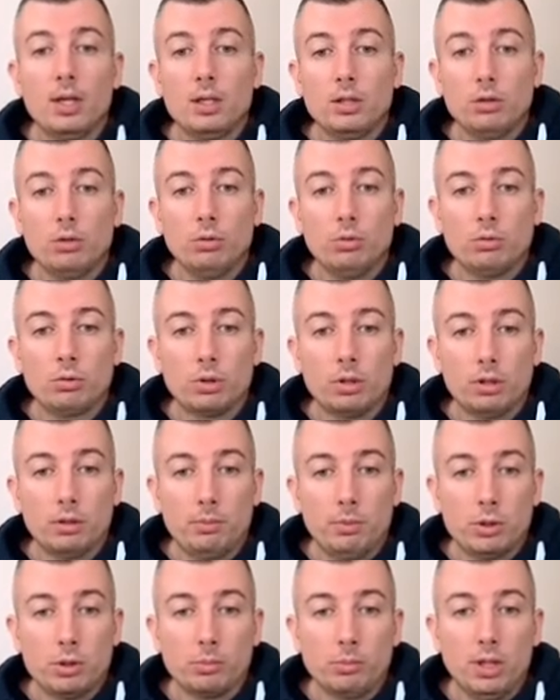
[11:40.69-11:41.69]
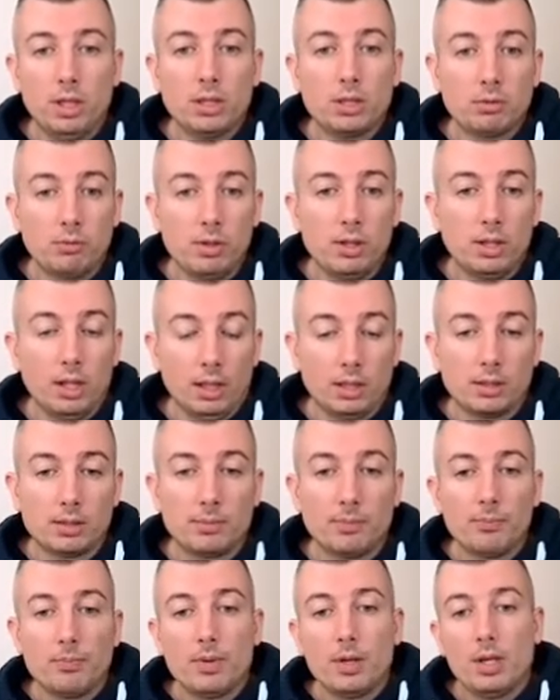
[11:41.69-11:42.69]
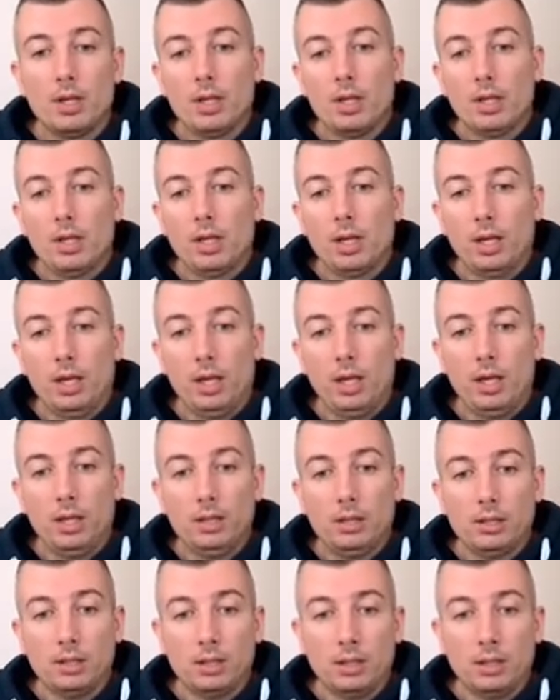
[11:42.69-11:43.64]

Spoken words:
So bishop takes, queen takes. And